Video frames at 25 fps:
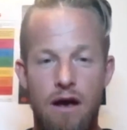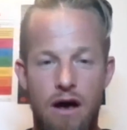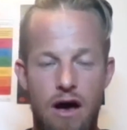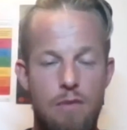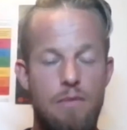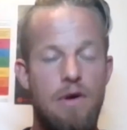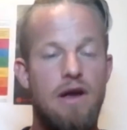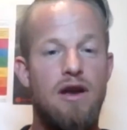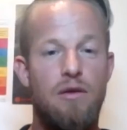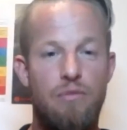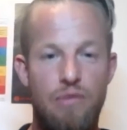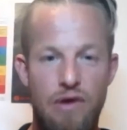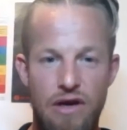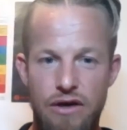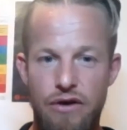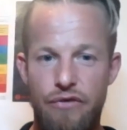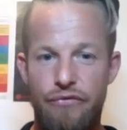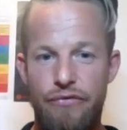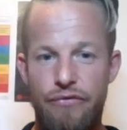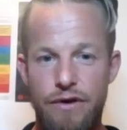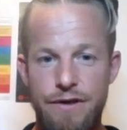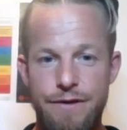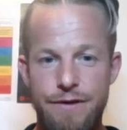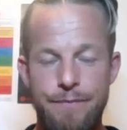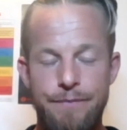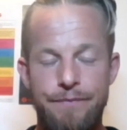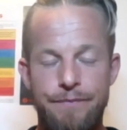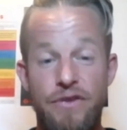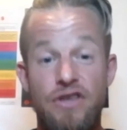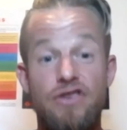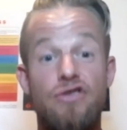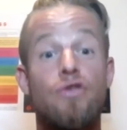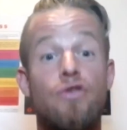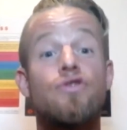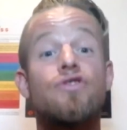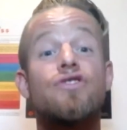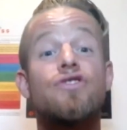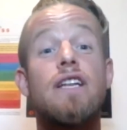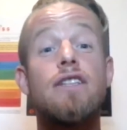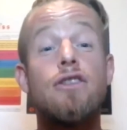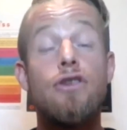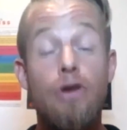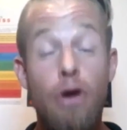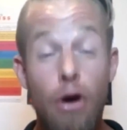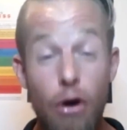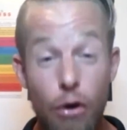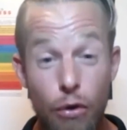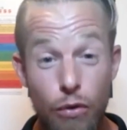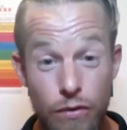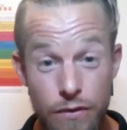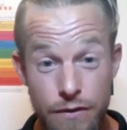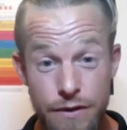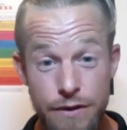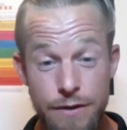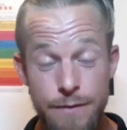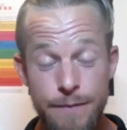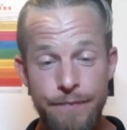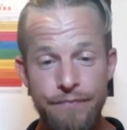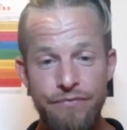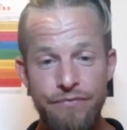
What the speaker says: I made a big difference. So set goals